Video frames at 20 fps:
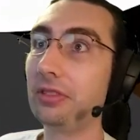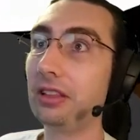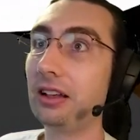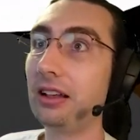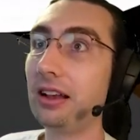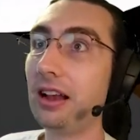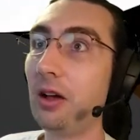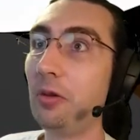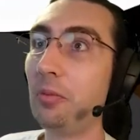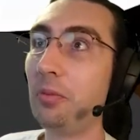Look
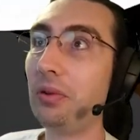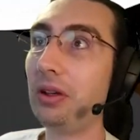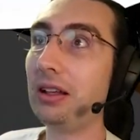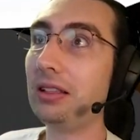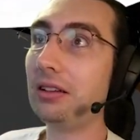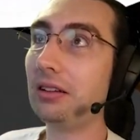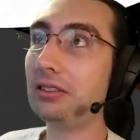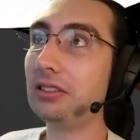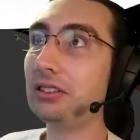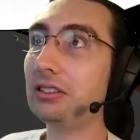at how
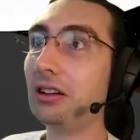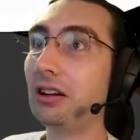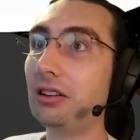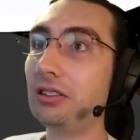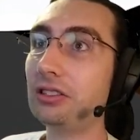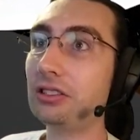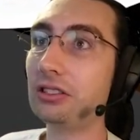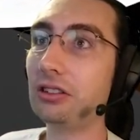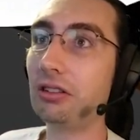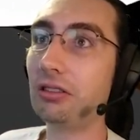big our
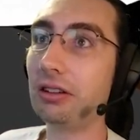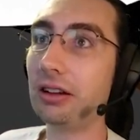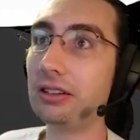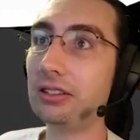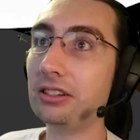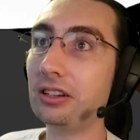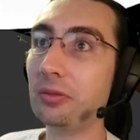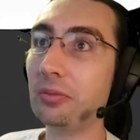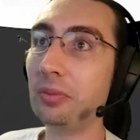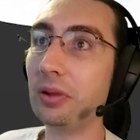star
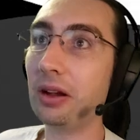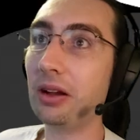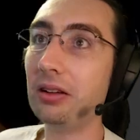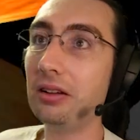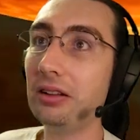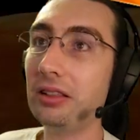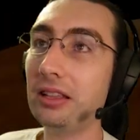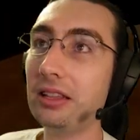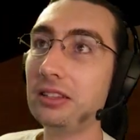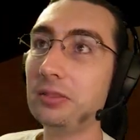is compared
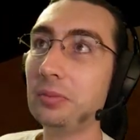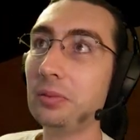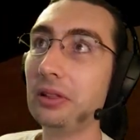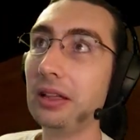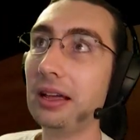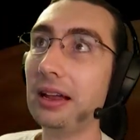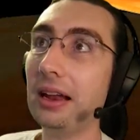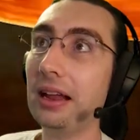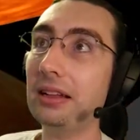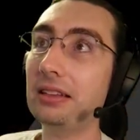to these
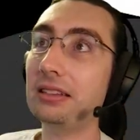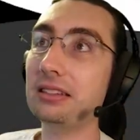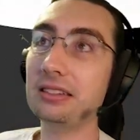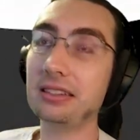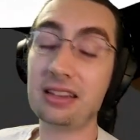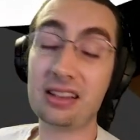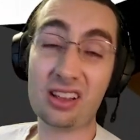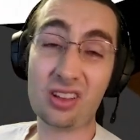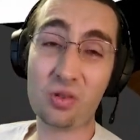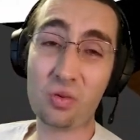planets.
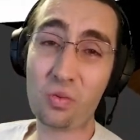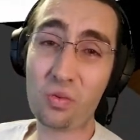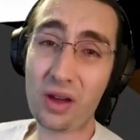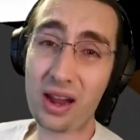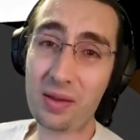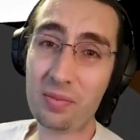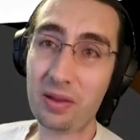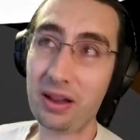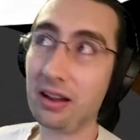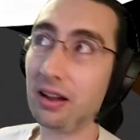
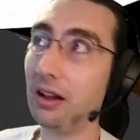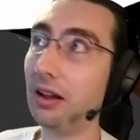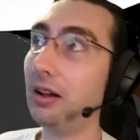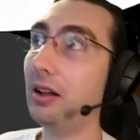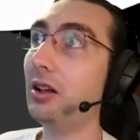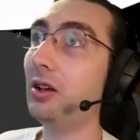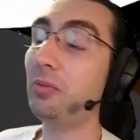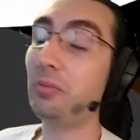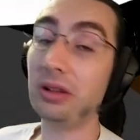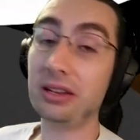Way bigger.
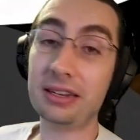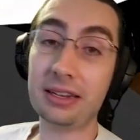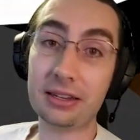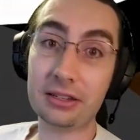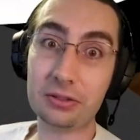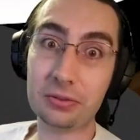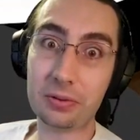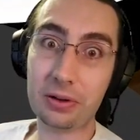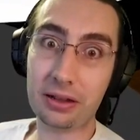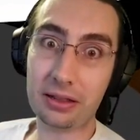But
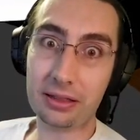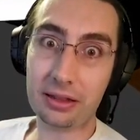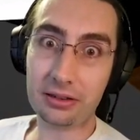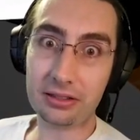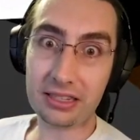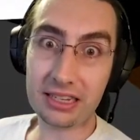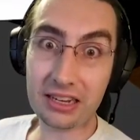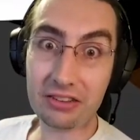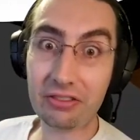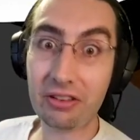guess what?
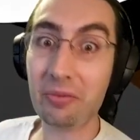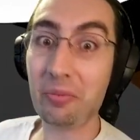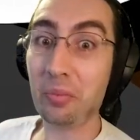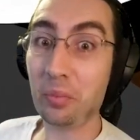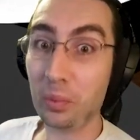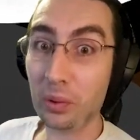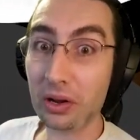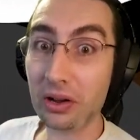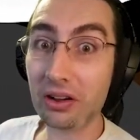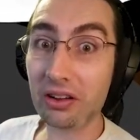There's even
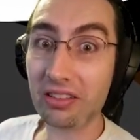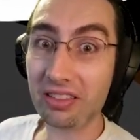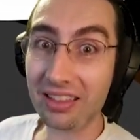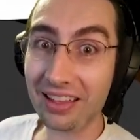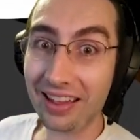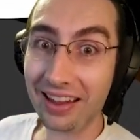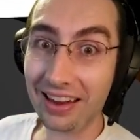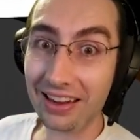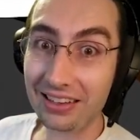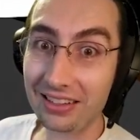bigger
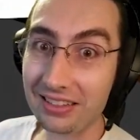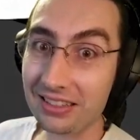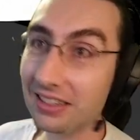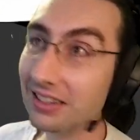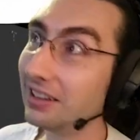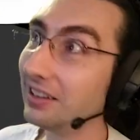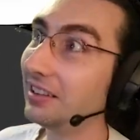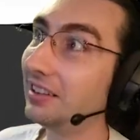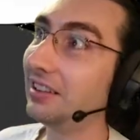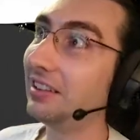things.
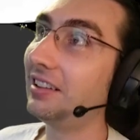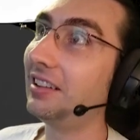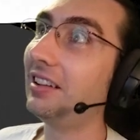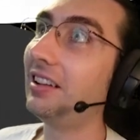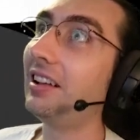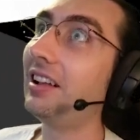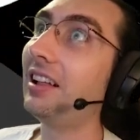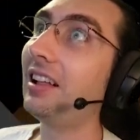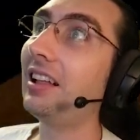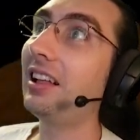
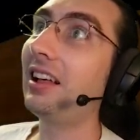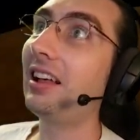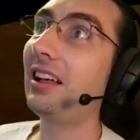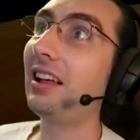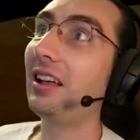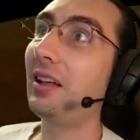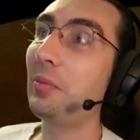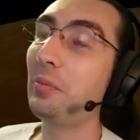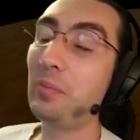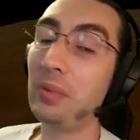
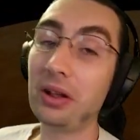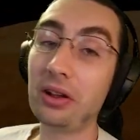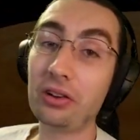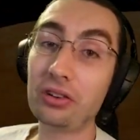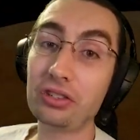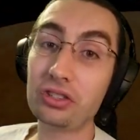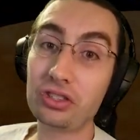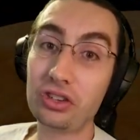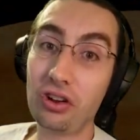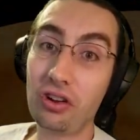Bigger
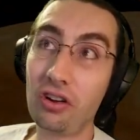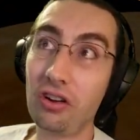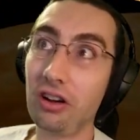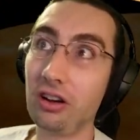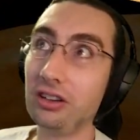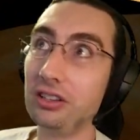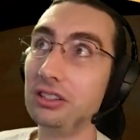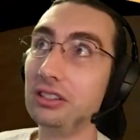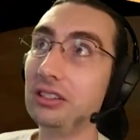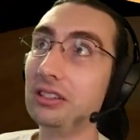
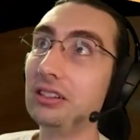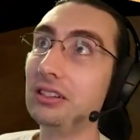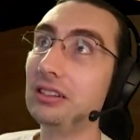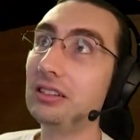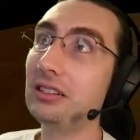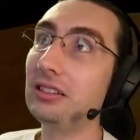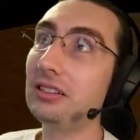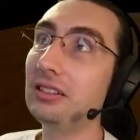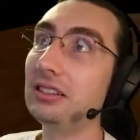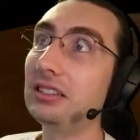stars.
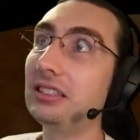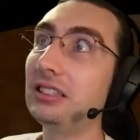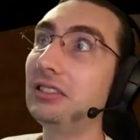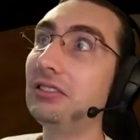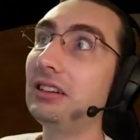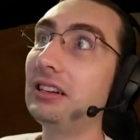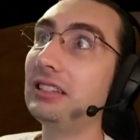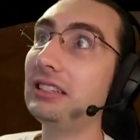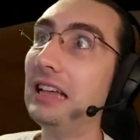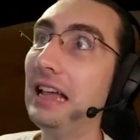
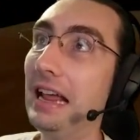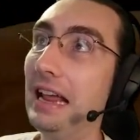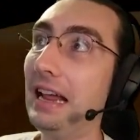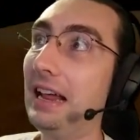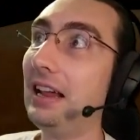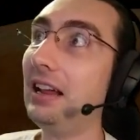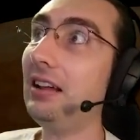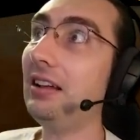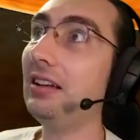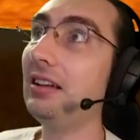Sirius
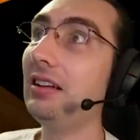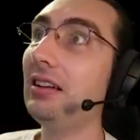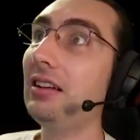A.